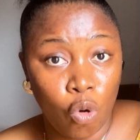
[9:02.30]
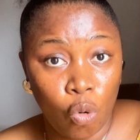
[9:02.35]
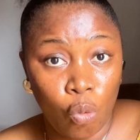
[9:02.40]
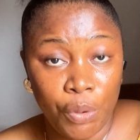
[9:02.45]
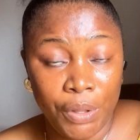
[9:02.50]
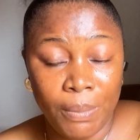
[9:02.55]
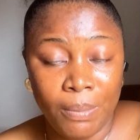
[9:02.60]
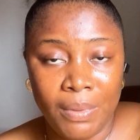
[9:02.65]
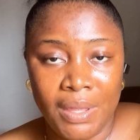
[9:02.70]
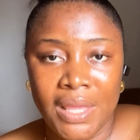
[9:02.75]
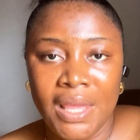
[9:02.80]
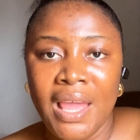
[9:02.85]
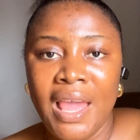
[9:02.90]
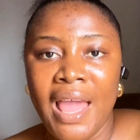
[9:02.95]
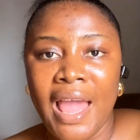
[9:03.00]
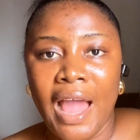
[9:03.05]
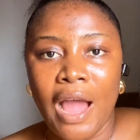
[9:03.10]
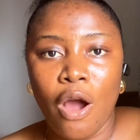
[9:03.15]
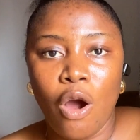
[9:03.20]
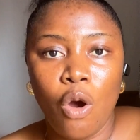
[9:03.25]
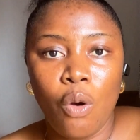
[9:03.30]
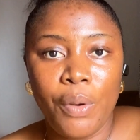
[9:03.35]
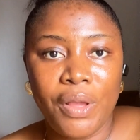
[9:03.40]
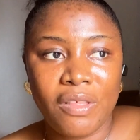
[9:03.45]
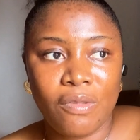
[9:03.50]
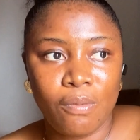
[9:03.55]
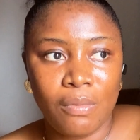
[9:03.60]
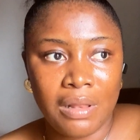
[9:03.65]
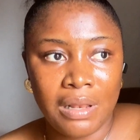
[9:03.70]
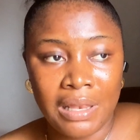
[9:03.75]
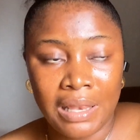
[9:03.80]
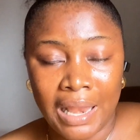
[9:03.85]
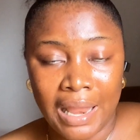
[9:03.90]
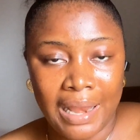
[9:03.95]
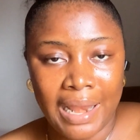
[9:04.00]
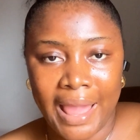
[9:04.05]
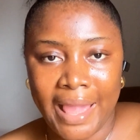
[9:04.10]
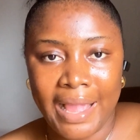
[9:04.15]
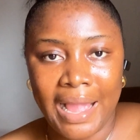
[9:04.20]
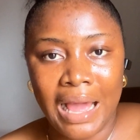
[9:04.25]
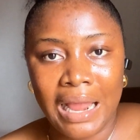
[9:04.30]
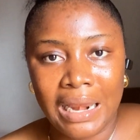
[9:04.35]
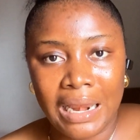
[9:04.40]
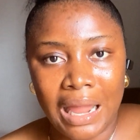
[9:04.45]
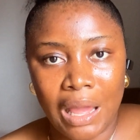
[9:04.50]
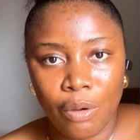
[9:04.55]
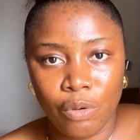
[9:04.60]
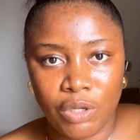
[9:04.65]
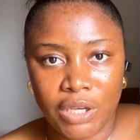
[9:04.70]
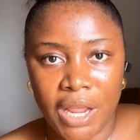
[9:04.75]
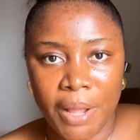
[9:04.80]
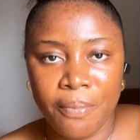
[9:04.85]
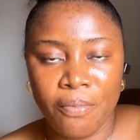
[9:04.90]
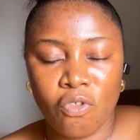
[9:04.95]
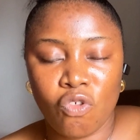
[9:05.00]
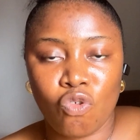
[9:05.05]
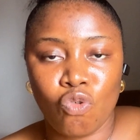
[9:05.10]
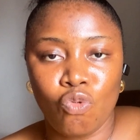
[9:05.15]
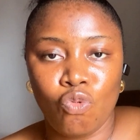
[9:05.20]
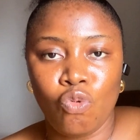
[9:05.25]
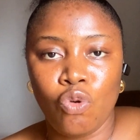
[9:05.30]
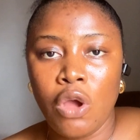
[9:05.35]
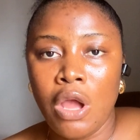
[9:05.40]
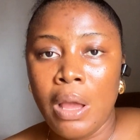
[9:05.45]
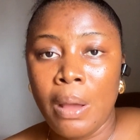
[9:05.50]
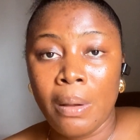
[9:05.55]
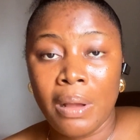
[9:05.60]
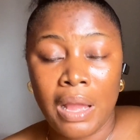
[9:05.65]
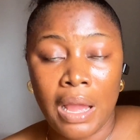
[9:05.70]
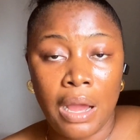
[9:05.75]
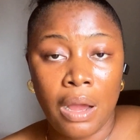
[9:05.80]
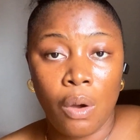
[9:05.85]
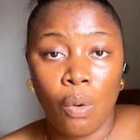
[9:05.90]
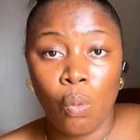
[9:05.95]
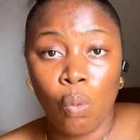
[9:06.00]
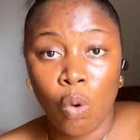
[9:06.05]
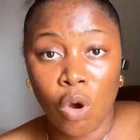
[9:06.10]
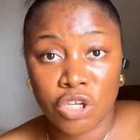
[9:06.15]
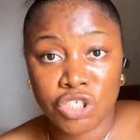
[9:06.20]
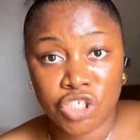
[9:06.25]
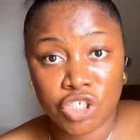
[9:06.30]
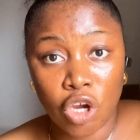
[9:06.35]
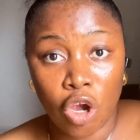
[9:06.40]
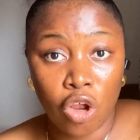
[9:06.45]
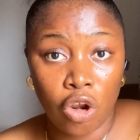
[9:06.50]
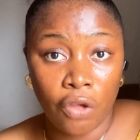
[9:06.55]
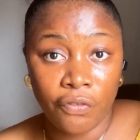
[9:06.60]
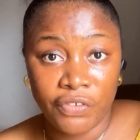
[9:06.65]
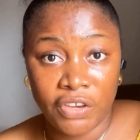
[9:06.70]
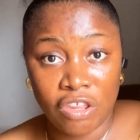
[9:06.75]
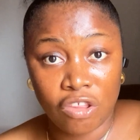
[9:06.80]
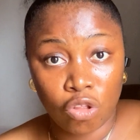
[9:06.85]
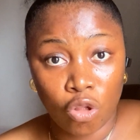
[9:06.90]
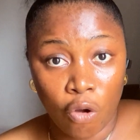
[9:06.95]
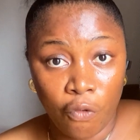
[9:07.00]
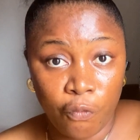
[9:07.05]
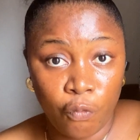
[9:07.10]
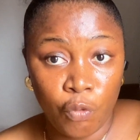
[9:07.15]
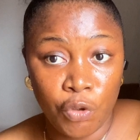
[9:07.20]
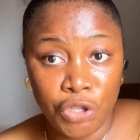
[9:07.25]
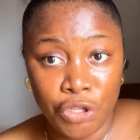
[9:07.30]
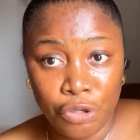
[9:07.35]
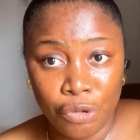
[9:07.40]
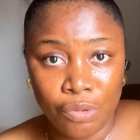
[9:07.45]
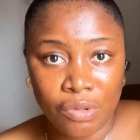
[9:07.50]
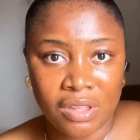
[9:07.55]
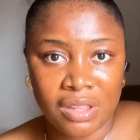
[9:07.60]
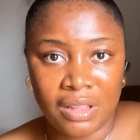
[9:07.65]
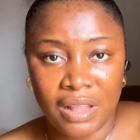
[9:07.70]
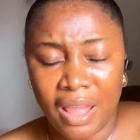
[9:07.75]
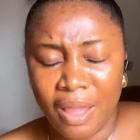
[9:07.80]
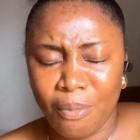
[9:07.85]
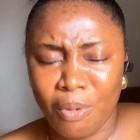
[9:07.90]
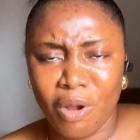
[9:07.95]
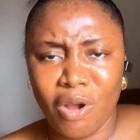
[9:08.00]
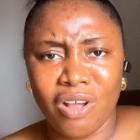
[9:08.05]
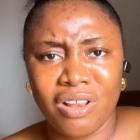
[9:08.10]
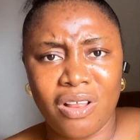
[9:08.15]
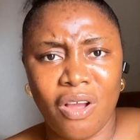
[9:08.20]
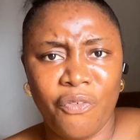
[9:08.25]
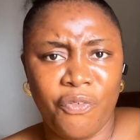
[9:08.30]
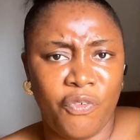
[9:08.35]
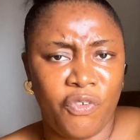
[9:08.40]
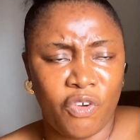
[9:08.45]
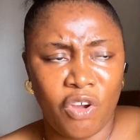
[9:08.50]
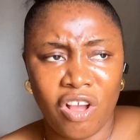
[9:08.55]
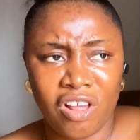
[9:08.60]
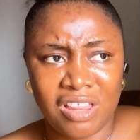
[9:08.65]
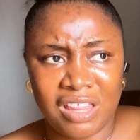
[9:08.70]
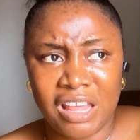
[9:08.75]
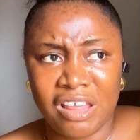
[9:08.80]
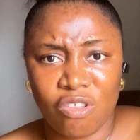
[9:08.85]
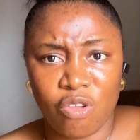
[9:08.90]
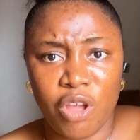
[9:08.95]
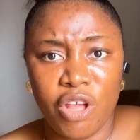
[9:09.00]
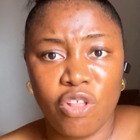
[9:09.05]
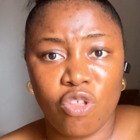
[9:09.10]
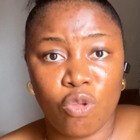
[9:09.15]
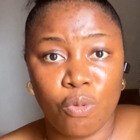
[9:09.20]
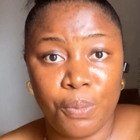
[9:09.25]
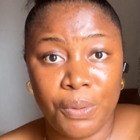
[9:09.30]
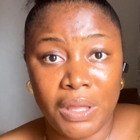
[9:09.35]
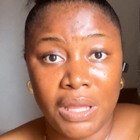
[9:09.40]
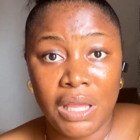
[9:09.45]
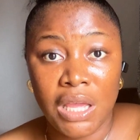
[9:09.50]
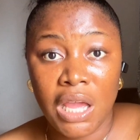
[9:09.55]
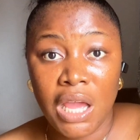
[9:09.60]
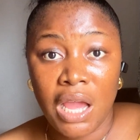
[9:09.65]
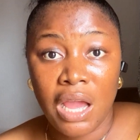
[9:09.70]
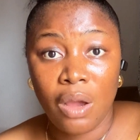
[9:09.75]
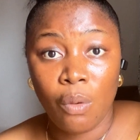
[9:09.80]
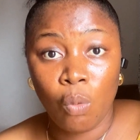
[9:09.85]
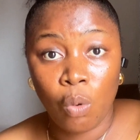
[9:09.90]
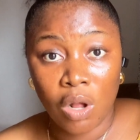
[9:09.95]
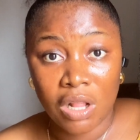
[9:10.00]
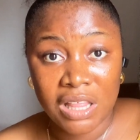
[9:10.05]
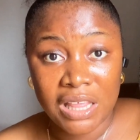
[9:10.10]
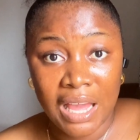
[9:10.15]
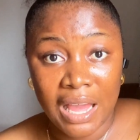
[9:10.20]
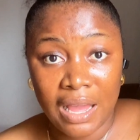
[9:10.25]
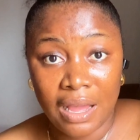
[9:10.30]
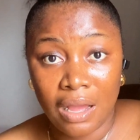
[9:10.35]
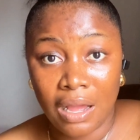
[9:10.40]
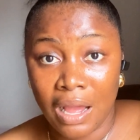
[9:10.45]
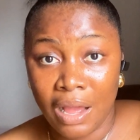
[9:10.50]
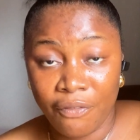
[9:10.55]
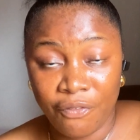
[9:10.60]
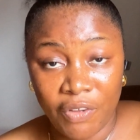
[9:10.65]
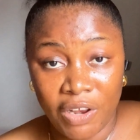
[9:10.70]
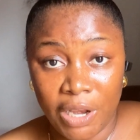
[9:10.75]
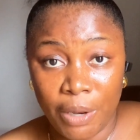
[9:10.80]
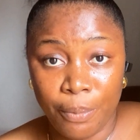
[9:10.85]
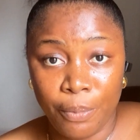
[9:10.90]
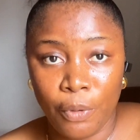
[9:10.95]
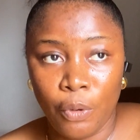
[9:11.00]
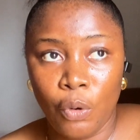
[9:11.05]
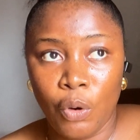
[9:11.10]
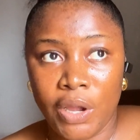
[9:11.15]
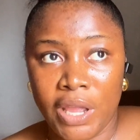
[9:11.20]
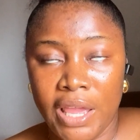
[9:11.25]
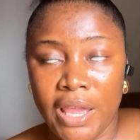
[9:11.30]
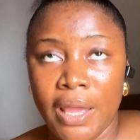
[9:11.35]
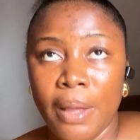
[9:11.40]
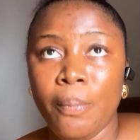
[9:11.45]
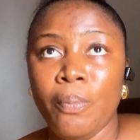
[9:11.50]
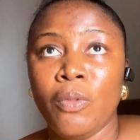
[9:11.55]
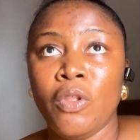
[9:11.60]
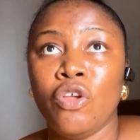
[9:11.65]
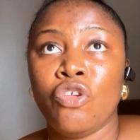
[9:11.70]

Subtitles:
with me, I always like allow them to wash all of the stuff we use there, because of course there's going to be water available, okay?